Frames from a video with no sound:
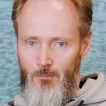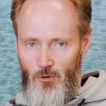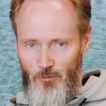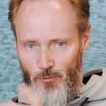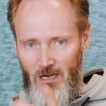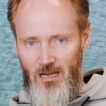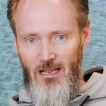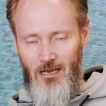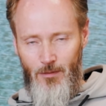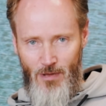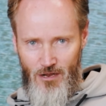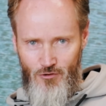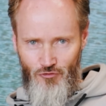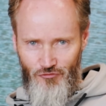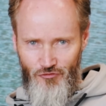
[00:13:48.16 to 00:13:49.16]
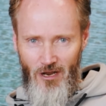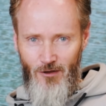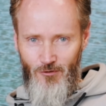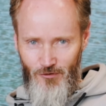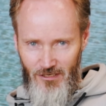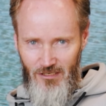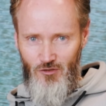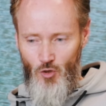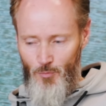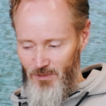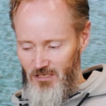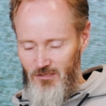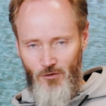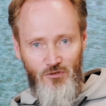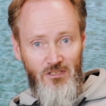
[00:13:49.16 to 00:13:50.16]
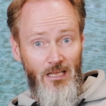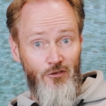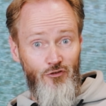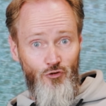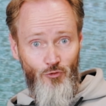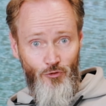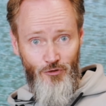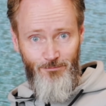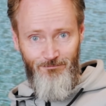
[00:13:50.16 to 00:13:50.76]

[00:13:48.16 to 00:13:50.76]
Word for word: But we're getting back on track on this topic, so stay tuned.